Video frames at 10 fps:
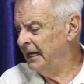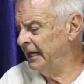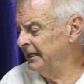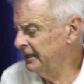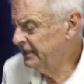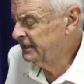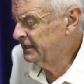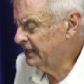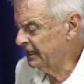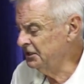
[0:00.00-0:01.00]
And it is
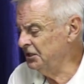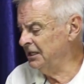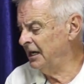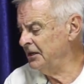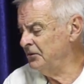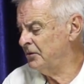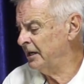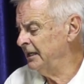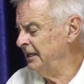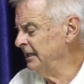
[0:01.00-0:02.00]
an energy line
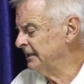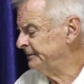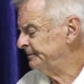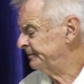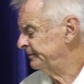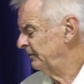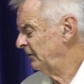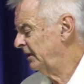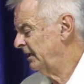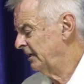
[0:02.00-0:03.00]
running here.
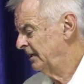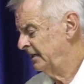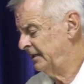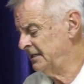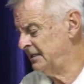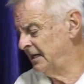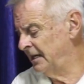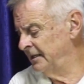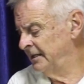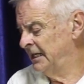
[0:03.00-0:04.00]
Okay, this
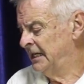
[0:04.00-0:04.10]
line.